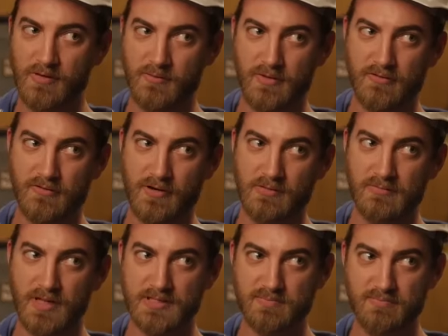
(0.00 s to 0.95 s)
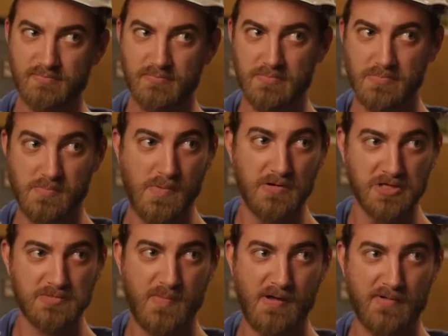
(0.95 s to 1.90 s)
where we're from, that's
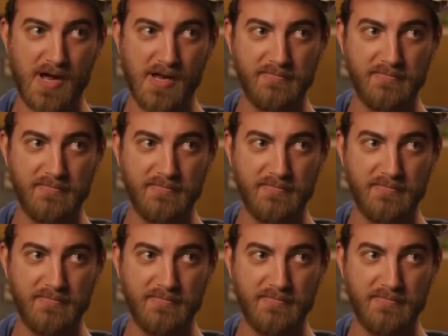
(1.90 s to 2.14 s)
just about